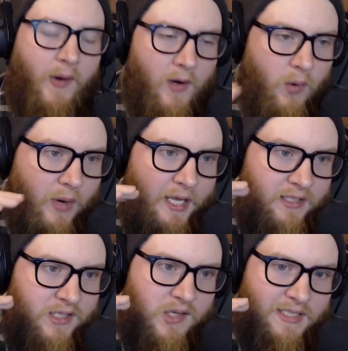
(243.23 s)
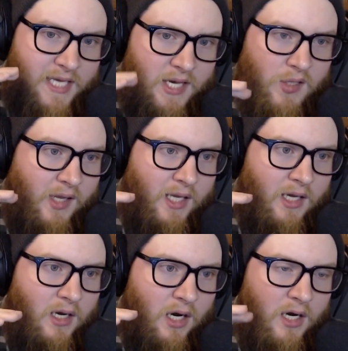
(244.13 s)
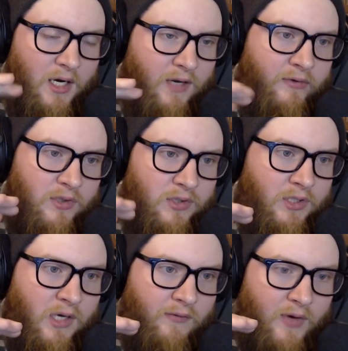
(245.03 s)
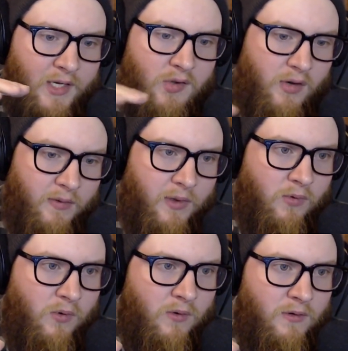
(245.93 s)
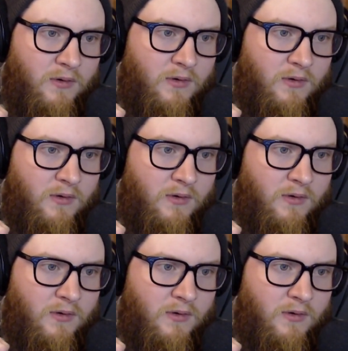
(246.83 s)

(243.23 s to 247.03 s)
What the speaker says: because I don't want it to taste like a honey version of like a cinnamon roll.